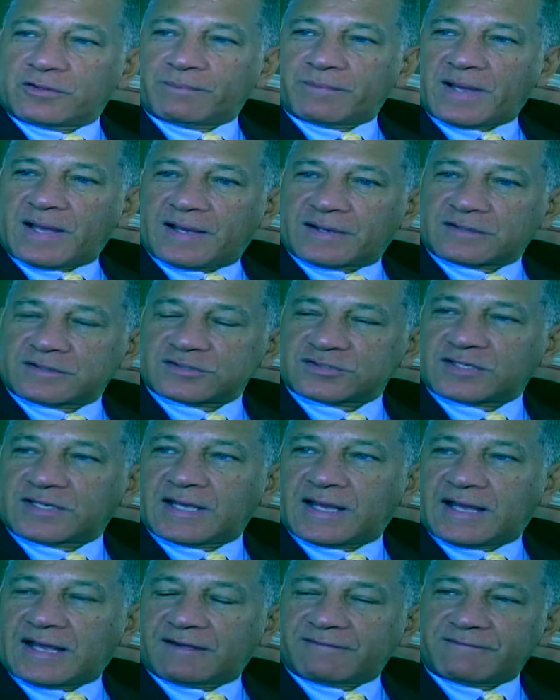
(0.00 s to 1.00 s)
We
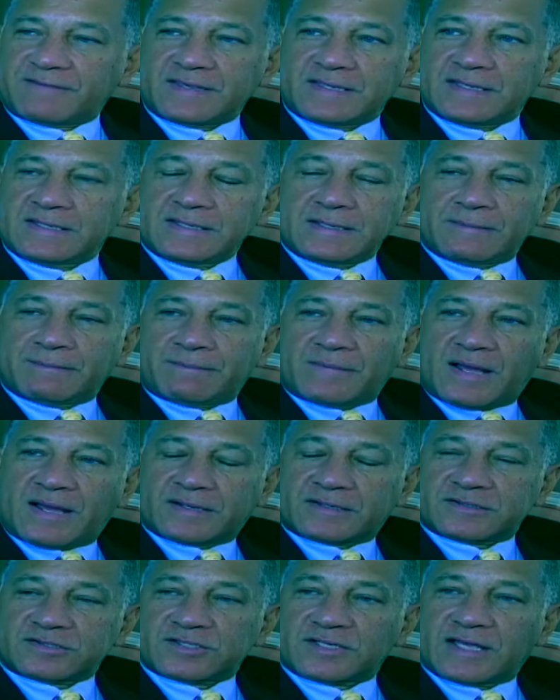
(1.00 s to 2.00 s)
started out
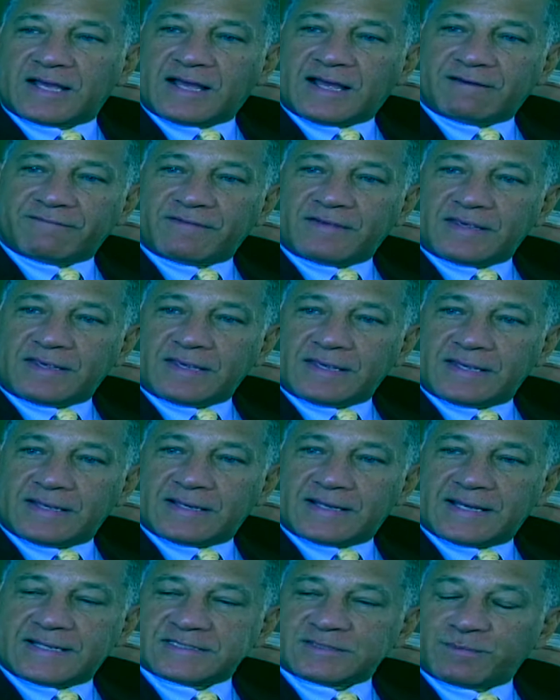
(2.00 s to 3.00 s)
14 years
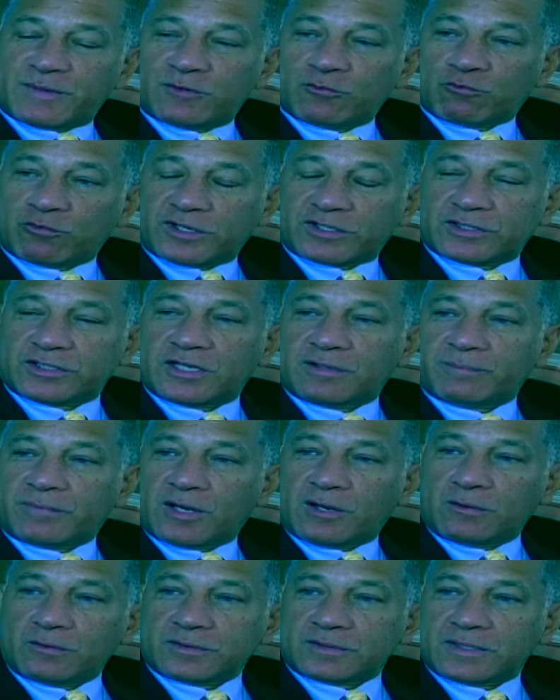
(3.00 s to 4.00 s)
ago, as you
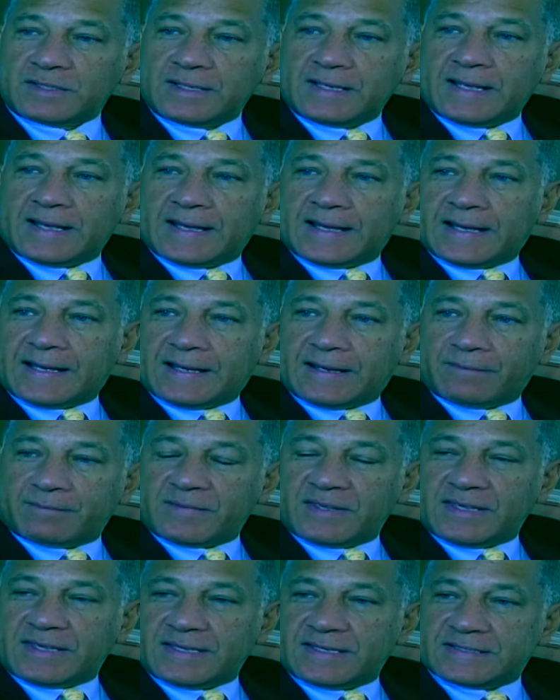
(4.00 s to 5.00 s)
know, with
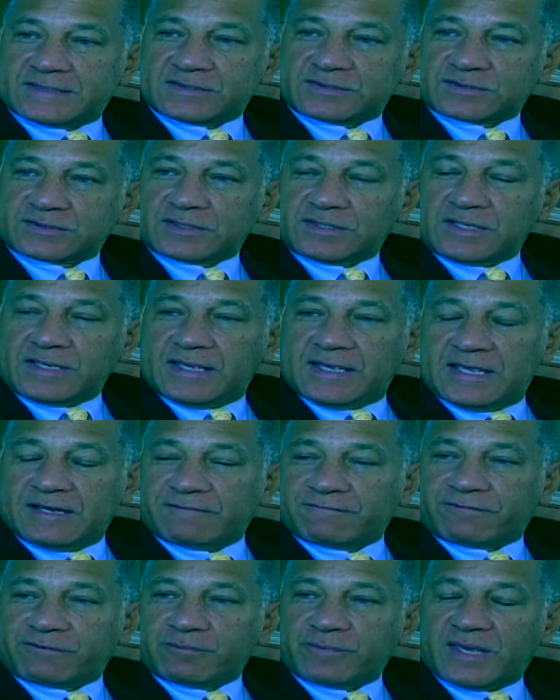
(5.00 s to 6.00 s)
Oliver.
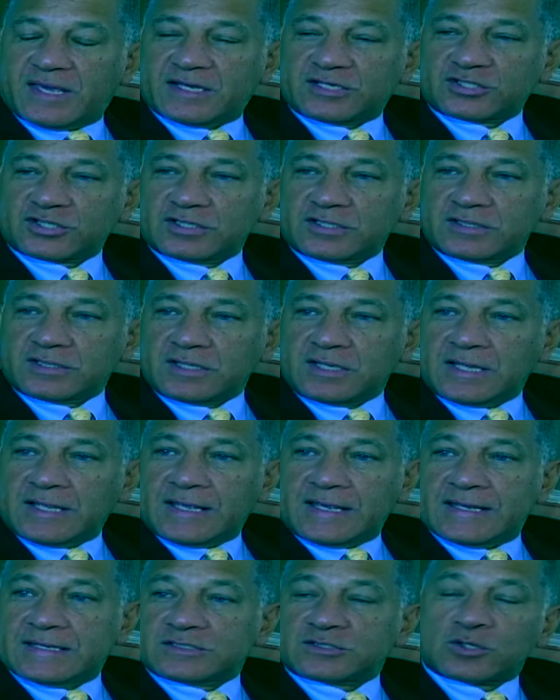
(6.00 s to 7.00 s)
And Oliver is the
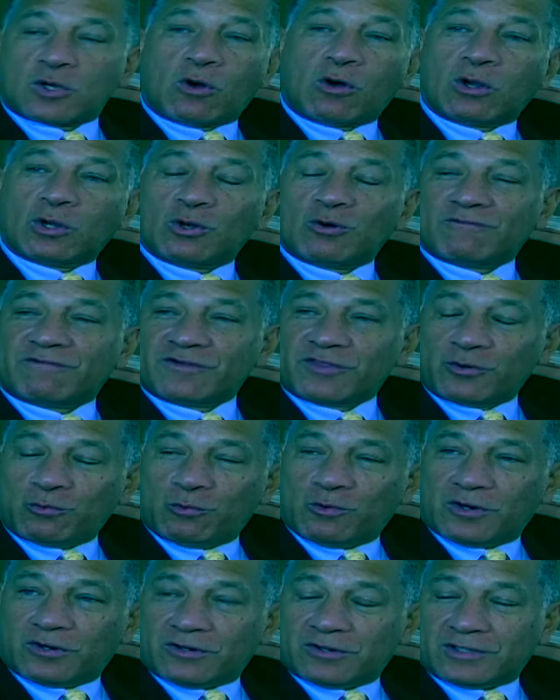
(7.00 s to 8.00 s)
famous
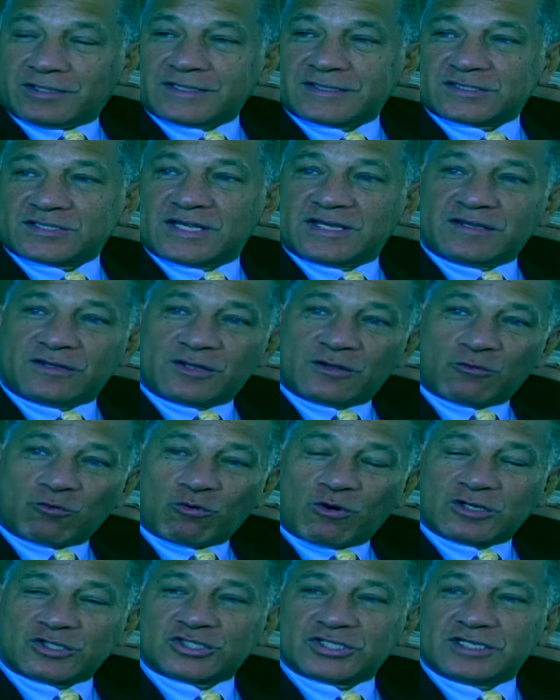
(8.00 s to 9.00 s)
Jamaican comedian, I
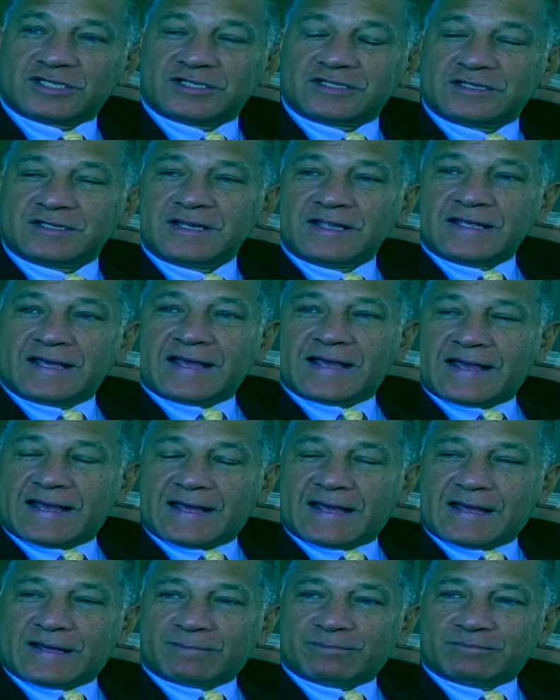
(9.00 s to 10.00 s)
think,
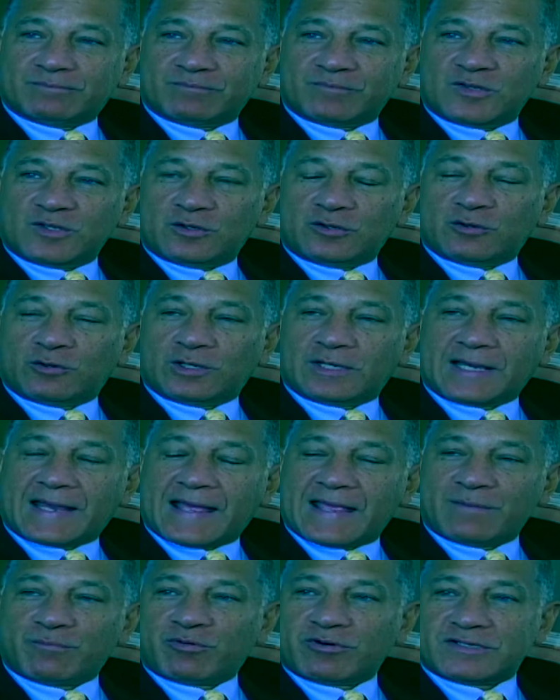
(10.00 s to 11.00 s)
who makes
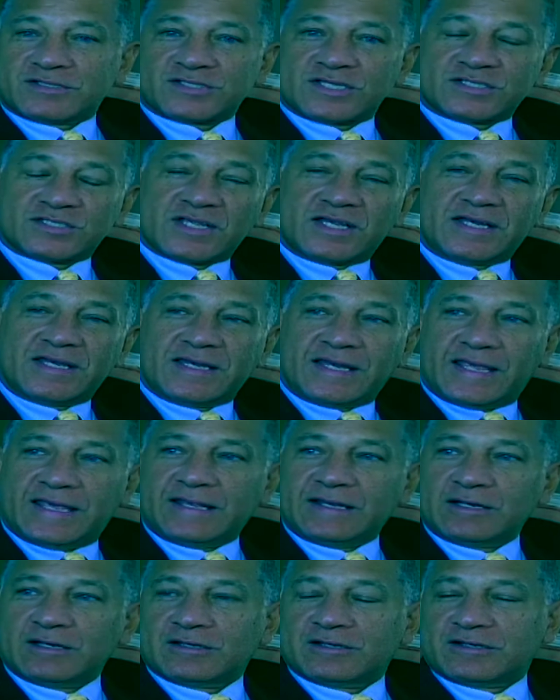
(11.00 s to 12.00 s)
everybody laugh till
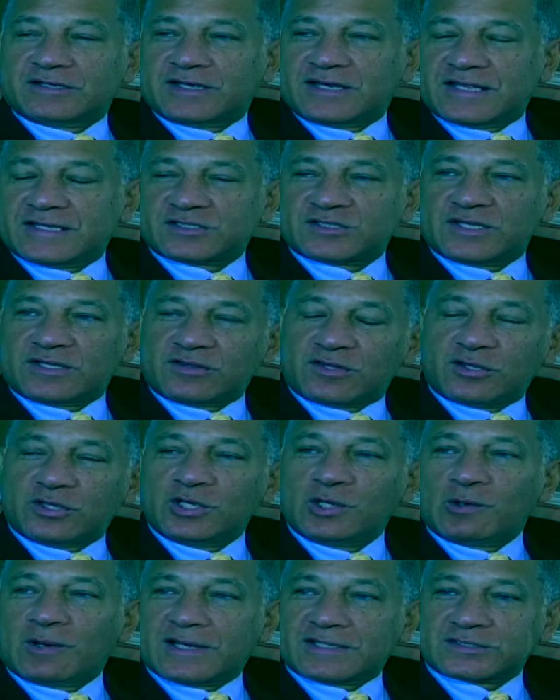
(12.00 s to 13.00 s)
your belly want to
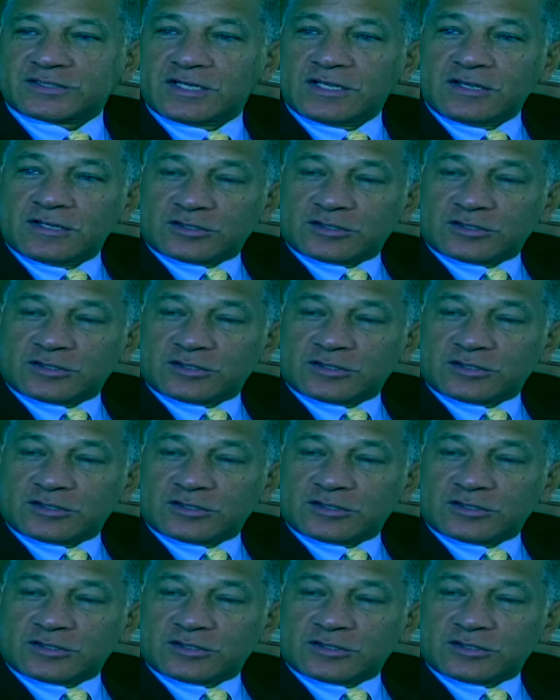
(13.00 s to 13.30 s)
bust,